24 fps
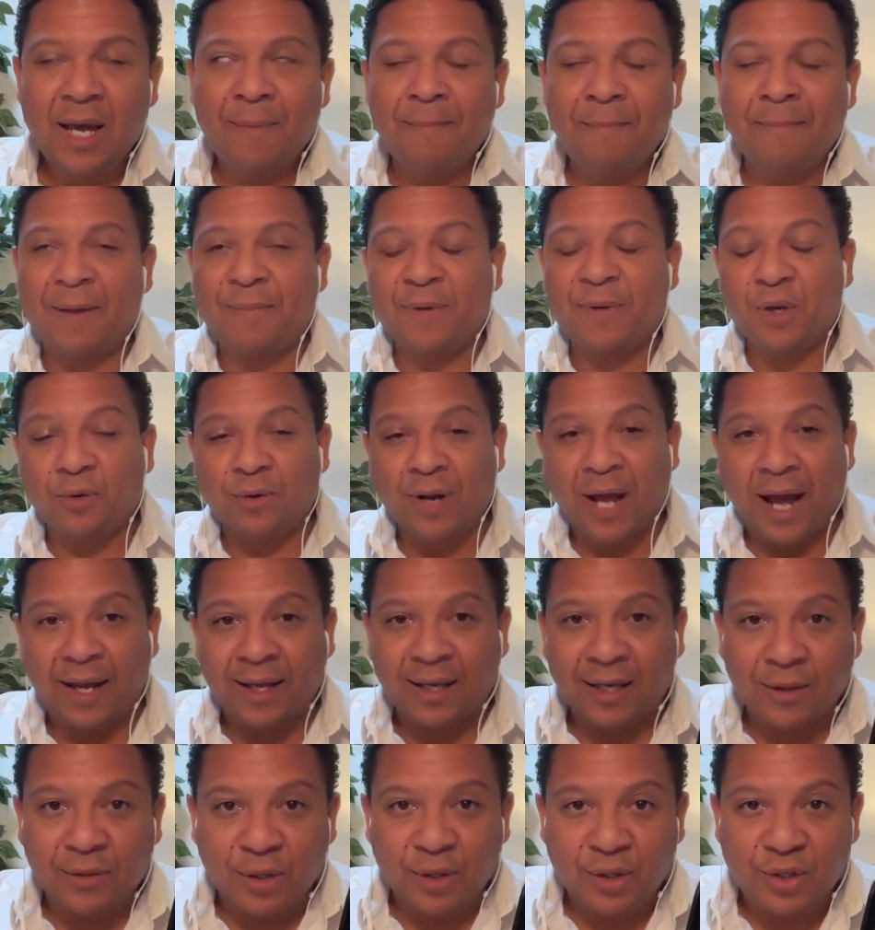Maybe you're not
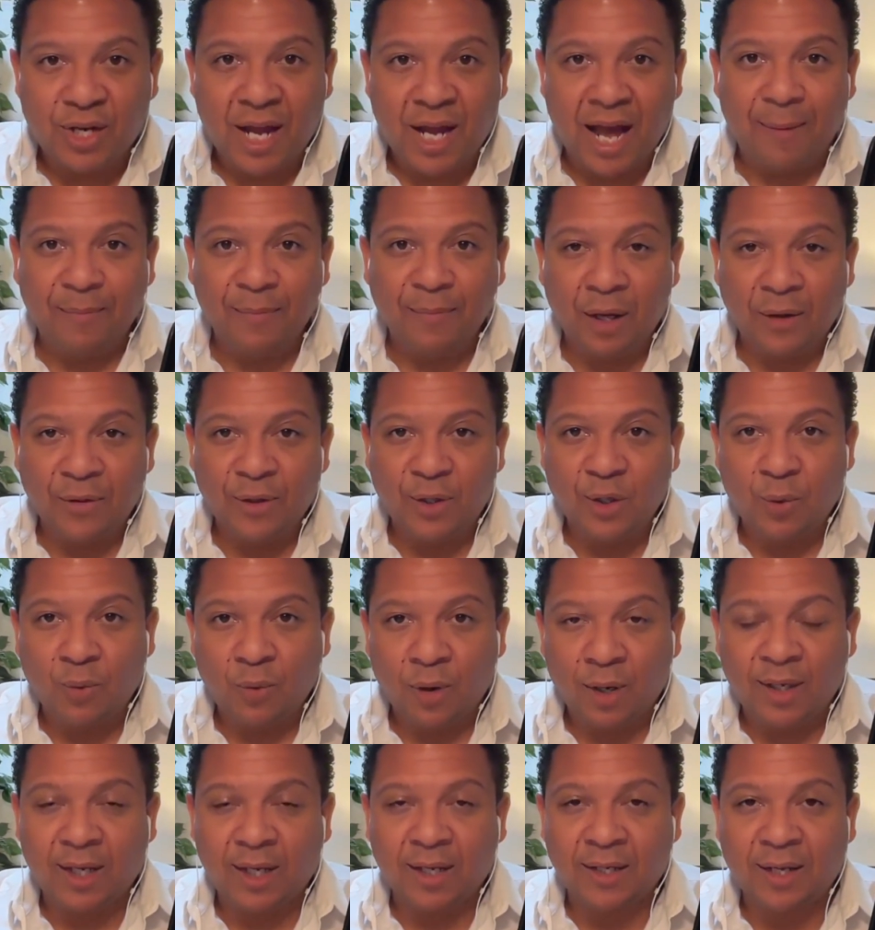getting the job done that you
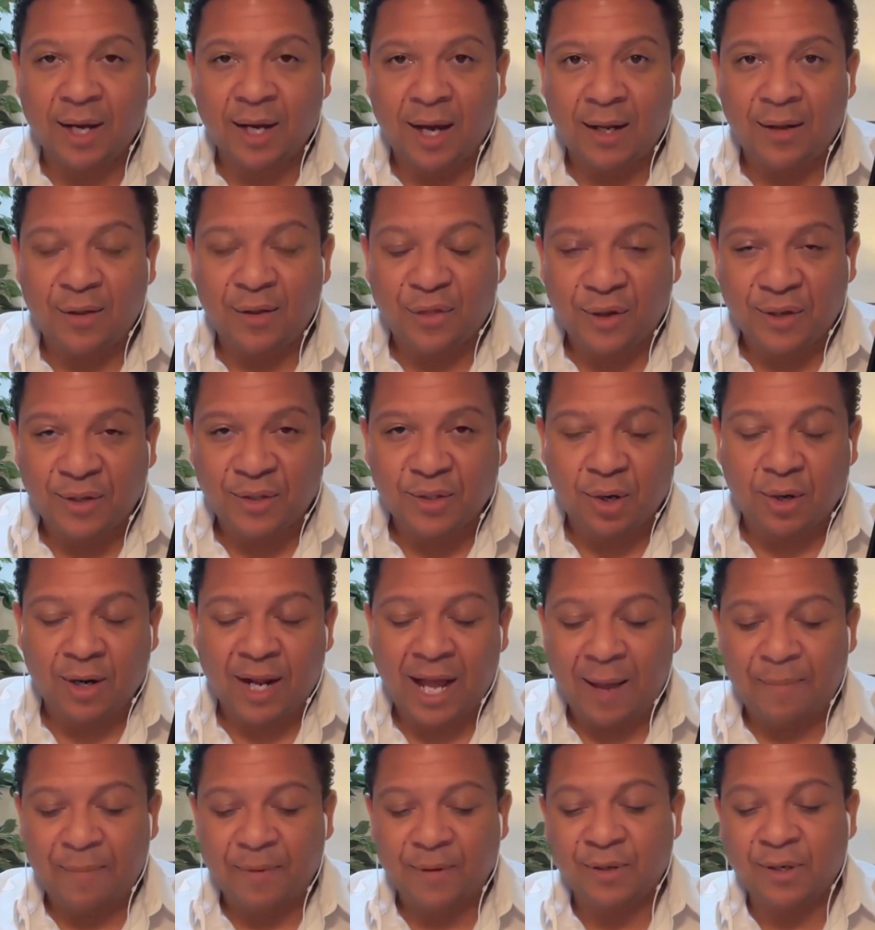want to get done. Things aren't
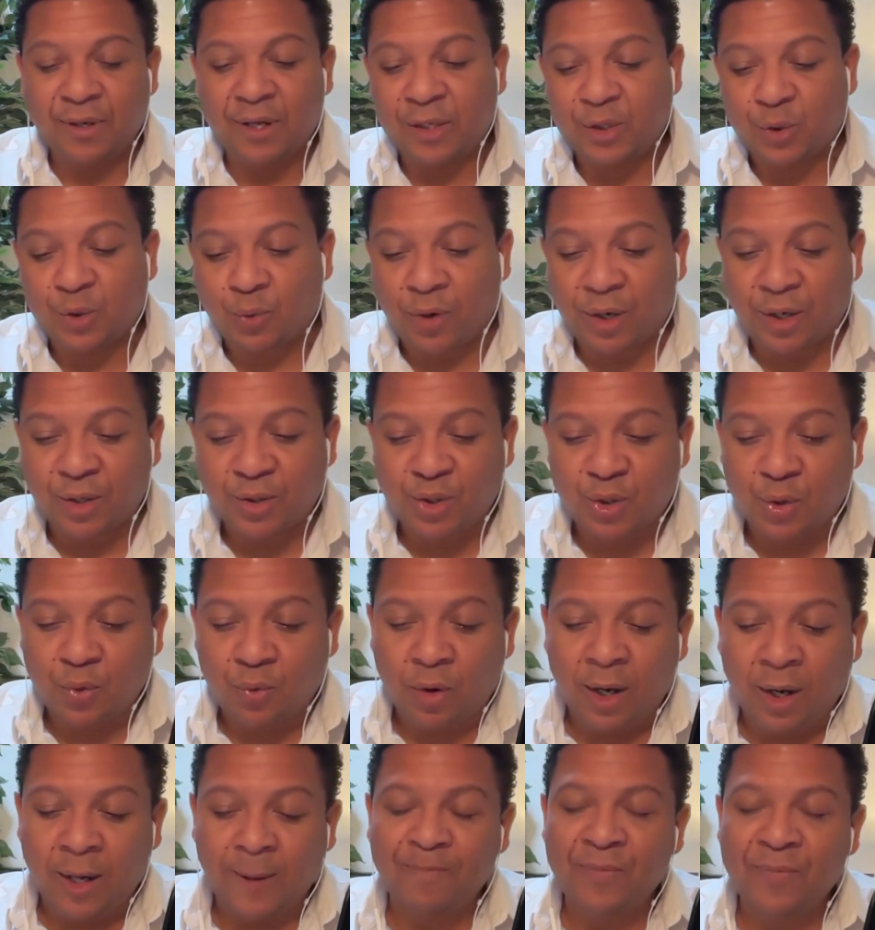happening as quick as you
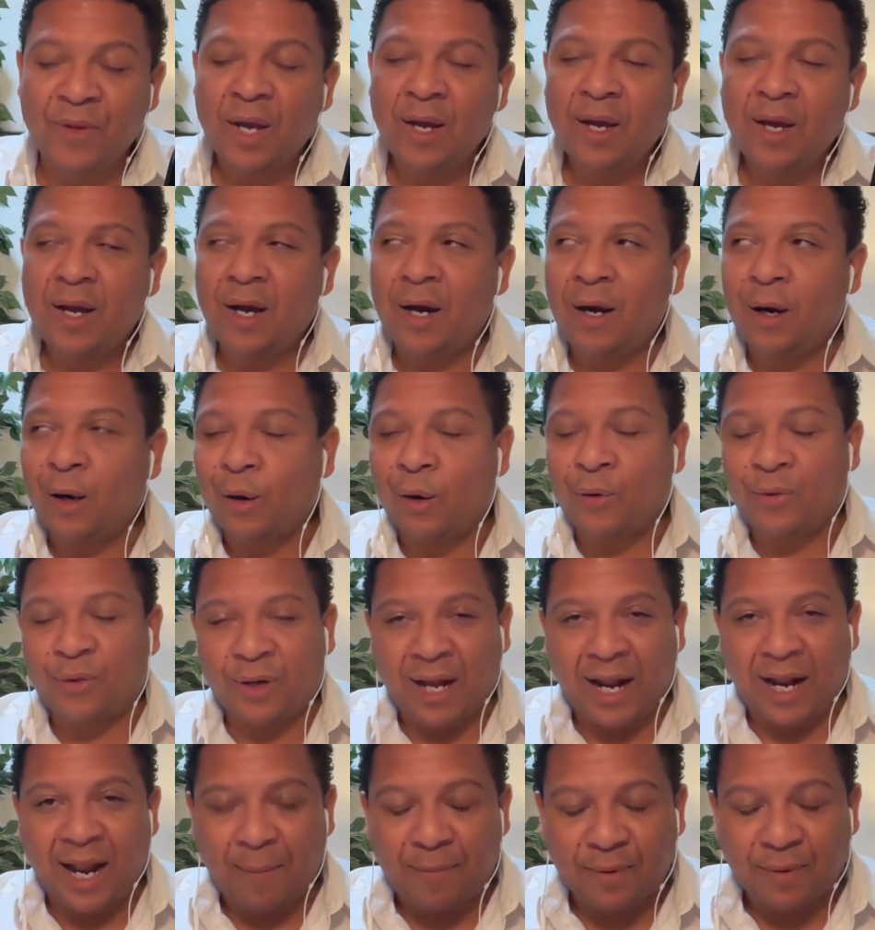want, or they're
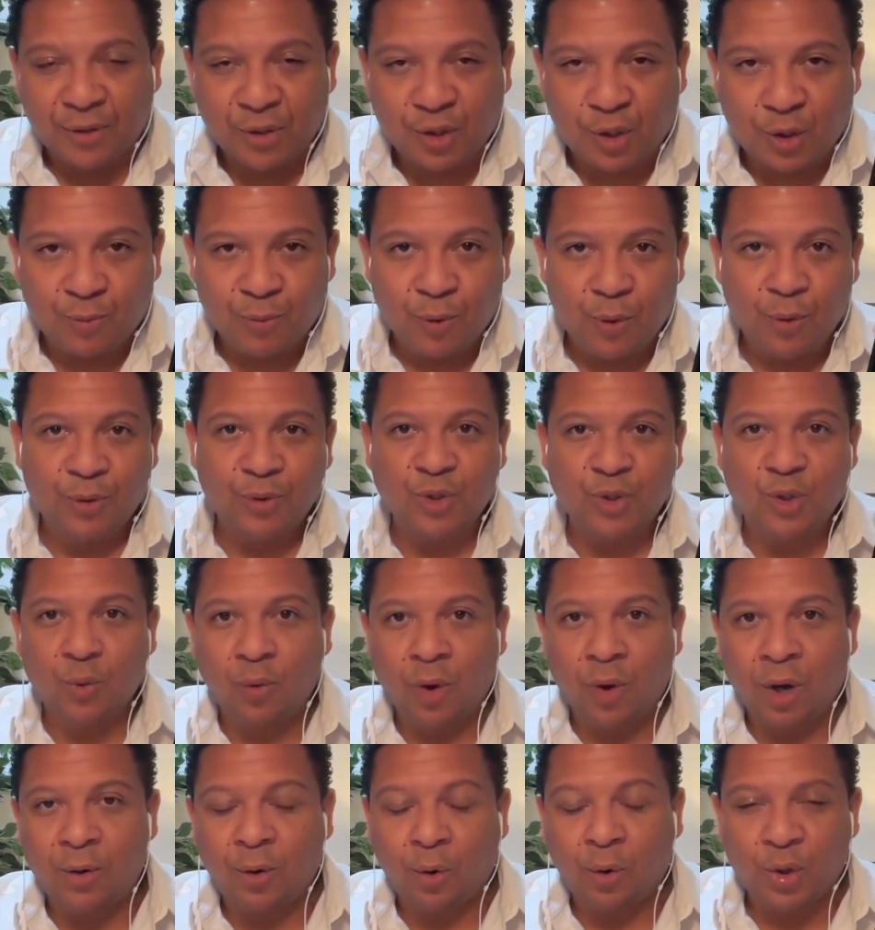not happening as smooth as you
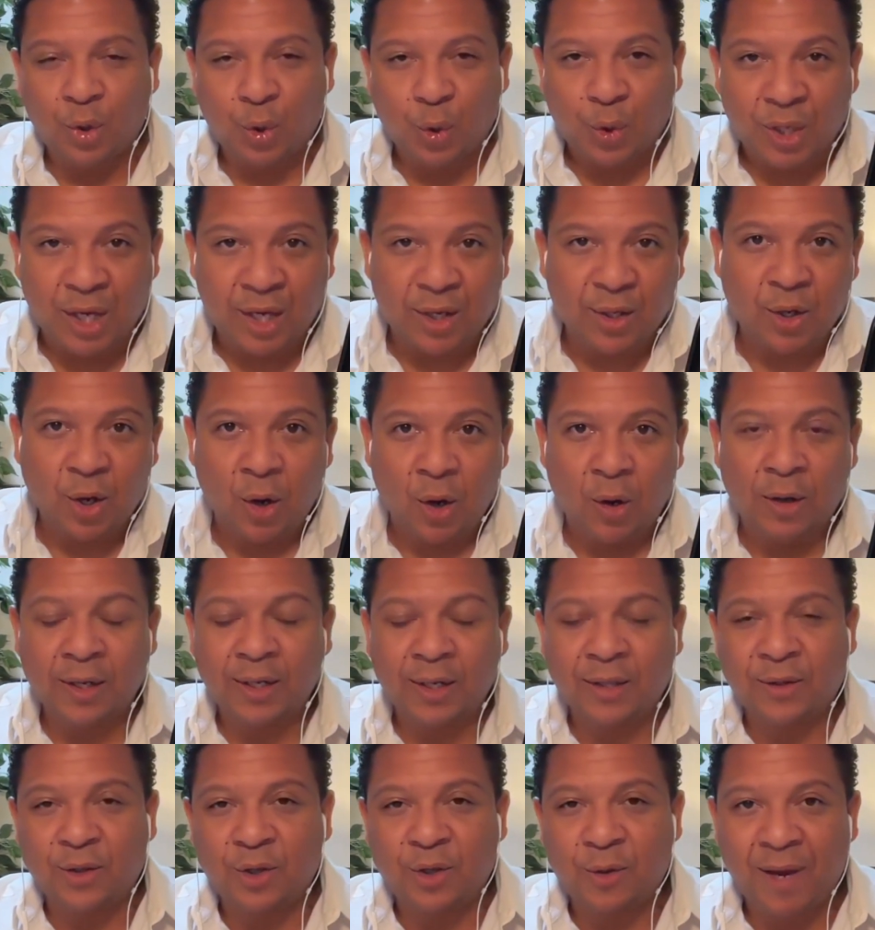want, or you get going
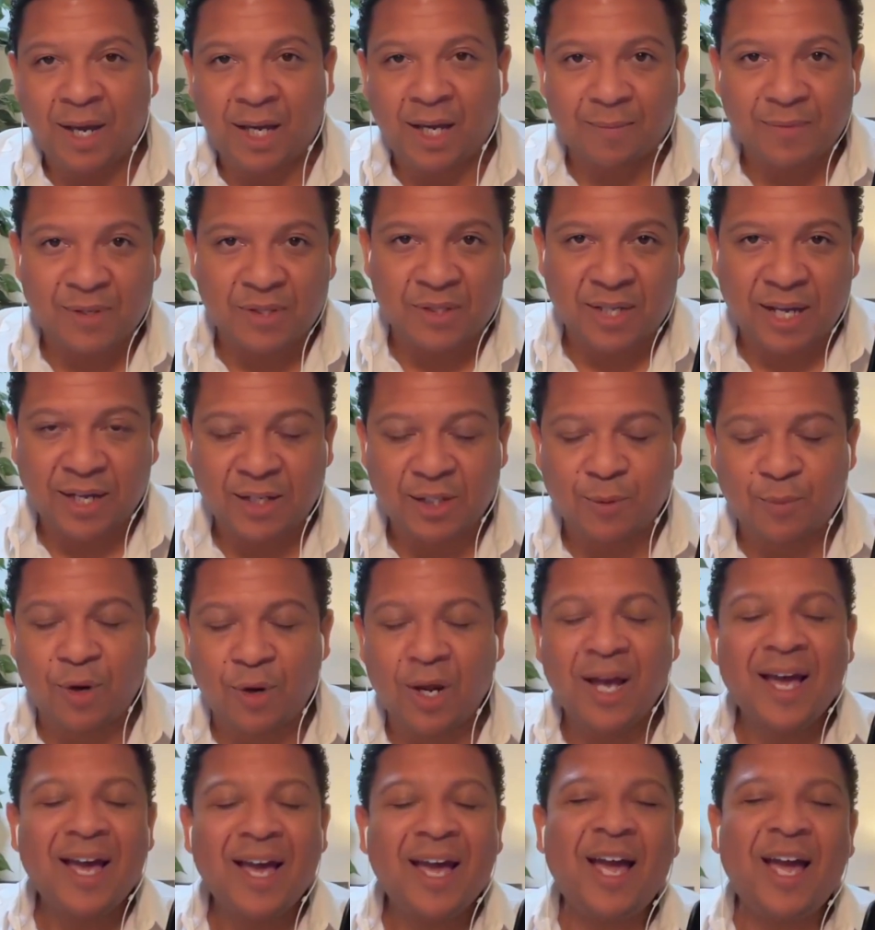and then you make a mistake somewhere.